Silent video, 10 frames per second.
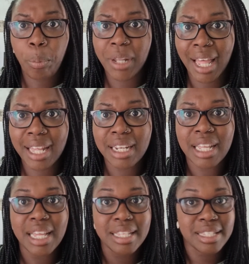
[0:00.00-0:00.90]
plan
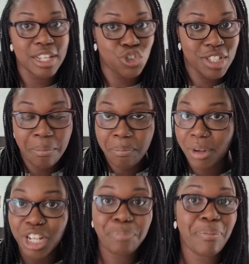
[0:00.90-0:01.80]
is just a
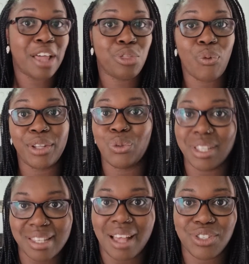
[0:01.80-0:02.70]
good pathway to
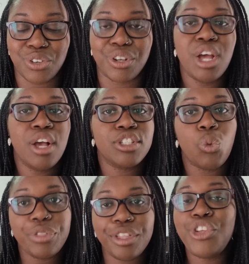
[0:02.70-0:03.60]
disaster. So
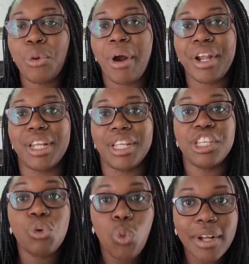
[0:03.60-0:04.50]
within your marketing,
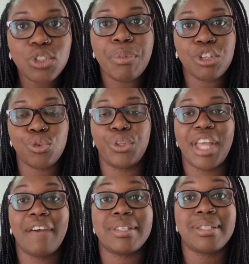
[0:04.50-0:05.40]
you want to make sure that you
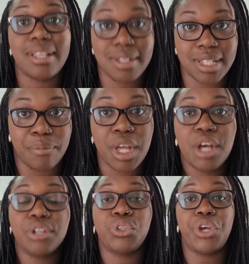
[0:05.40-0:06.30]
have a system,
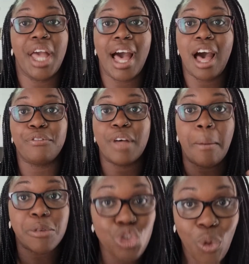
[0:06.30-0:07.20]
that you have a
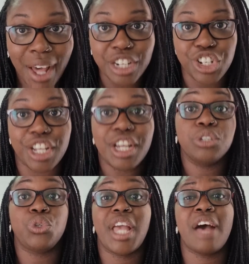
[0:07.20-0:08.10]
strategy,
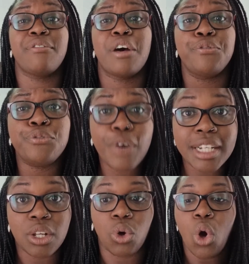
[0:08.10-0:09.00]
that you have a
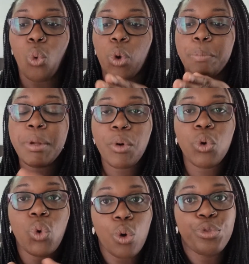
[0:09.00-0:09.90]
funnel where people
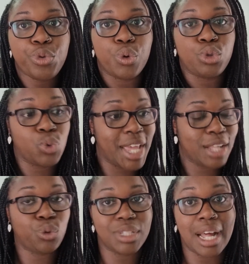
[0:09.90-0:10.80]
go through to
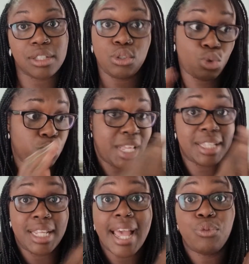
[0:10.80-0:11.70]
get to that, to then
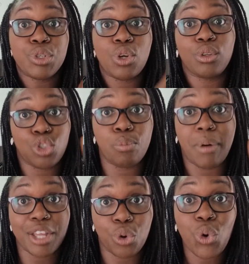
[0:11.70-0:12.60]
the end result is to
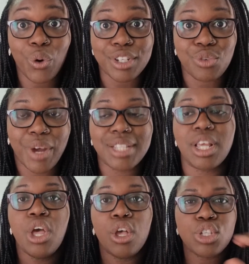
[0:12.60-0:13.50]
buy your course, right?
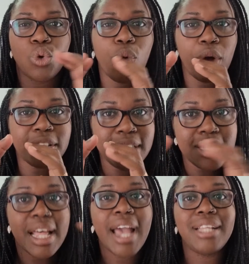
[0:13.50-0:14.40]
So
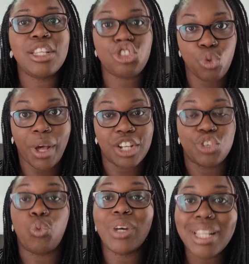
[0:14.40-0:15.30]
design the strategy.
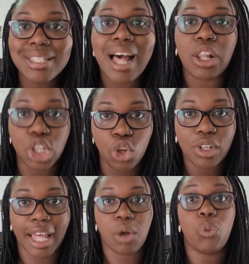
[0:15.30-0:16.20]
What does that
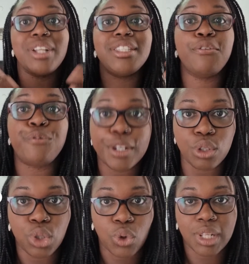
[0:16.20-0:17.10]
look like? What does the funnel
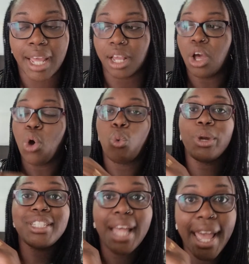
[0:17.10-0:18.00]
look like? What
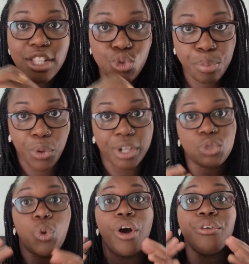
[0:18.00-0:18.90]
is the entry point?
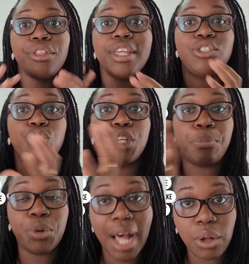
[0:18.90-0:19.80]
What are the things you're going to
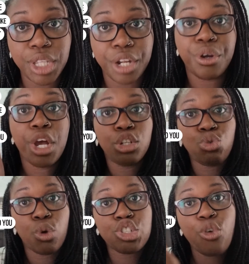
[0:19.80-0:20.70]
put out there
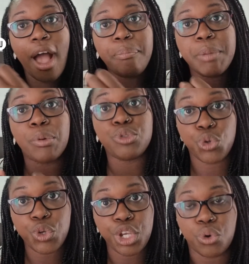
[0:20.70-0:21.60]
to attract people
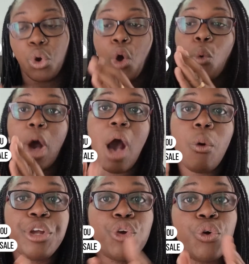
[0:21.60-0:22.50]
to you? How
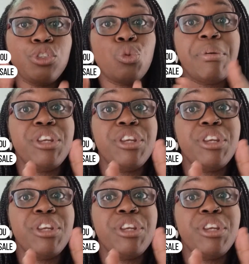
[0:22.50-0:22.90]
are you going to be